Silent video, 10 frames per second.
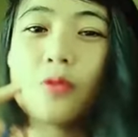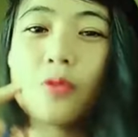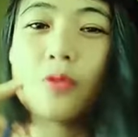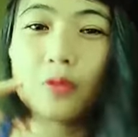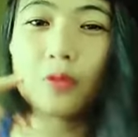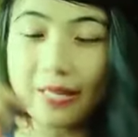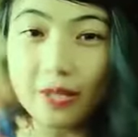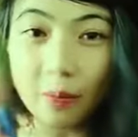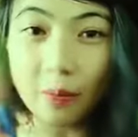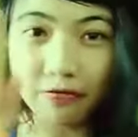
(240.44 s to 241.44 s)
Oh,
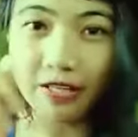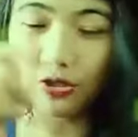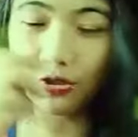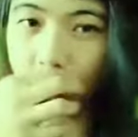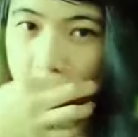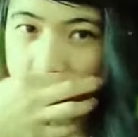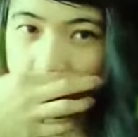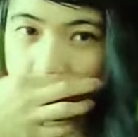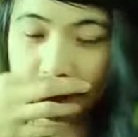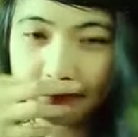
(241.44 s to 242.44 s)
Oita
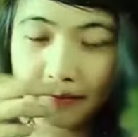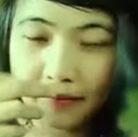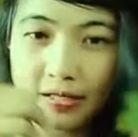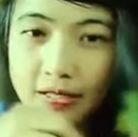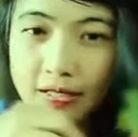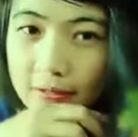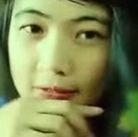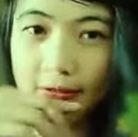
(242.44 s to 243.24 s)
Prefecture. Yes, Oita